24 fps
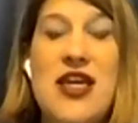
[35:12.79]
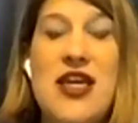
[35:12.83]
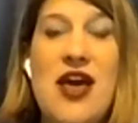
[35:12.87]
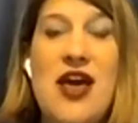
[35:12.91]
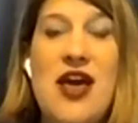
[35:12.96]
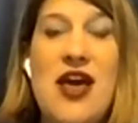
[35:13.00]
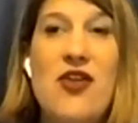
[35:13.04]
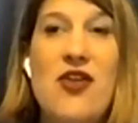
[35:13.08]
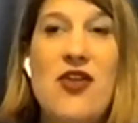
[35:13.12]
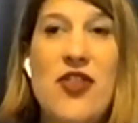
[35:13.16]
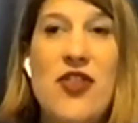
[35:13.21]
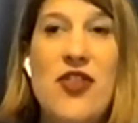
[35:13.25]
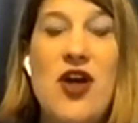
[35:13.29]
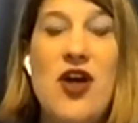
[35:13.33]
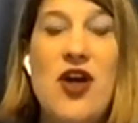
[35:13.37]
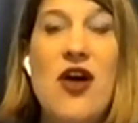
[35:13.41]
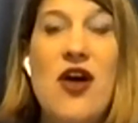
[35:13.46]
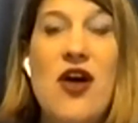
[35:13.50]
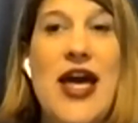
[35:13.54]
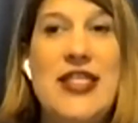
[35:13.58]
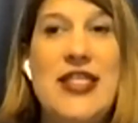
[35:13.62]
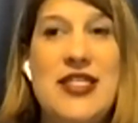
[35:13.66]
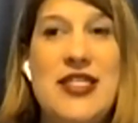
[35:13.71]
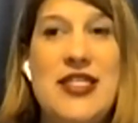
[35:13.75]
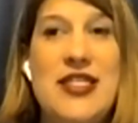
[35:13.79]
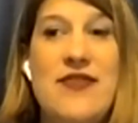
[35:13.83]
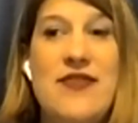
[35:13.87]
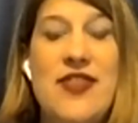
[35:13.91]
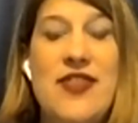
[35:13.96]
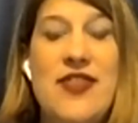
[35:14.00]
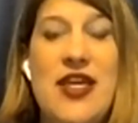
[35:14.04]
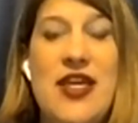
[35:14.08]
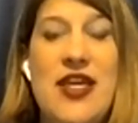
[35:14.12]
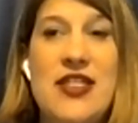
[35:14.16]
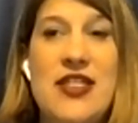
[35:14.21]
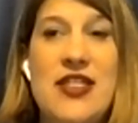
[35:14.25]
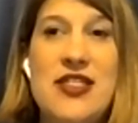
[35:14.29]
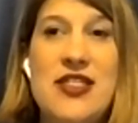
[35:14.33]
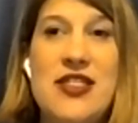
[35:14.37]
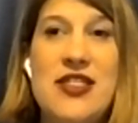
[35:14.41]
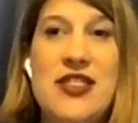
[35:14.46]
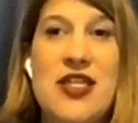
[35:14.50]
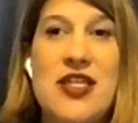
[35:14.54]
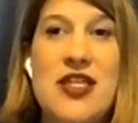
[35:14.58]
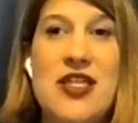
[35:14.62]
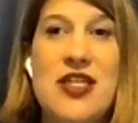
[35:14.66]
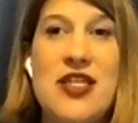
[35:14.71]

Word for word: healthy, all kinds of things.